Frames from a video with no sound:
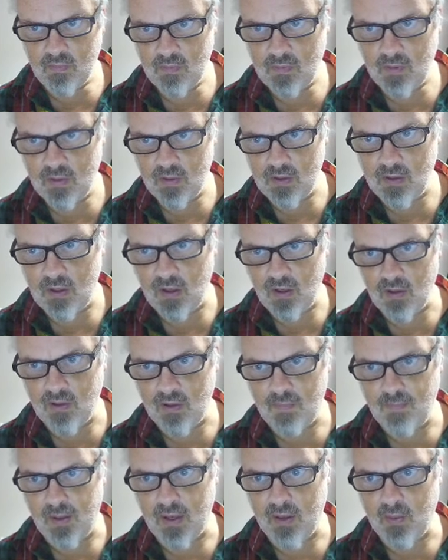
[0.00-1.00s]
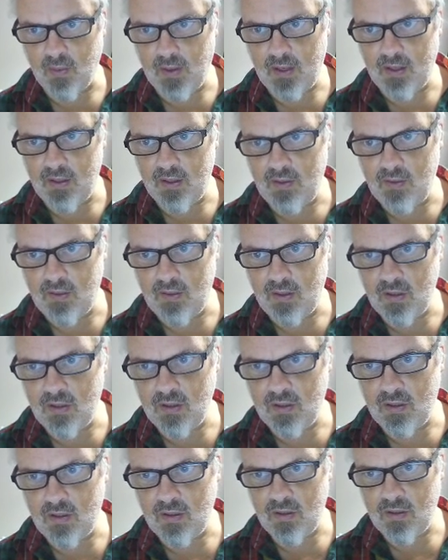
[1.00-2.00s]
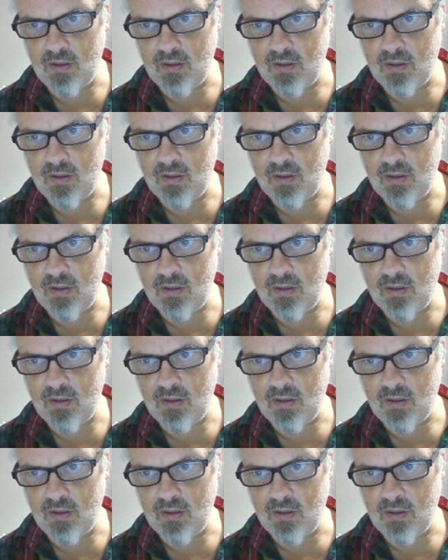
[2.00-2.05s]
Is there a better way to do this?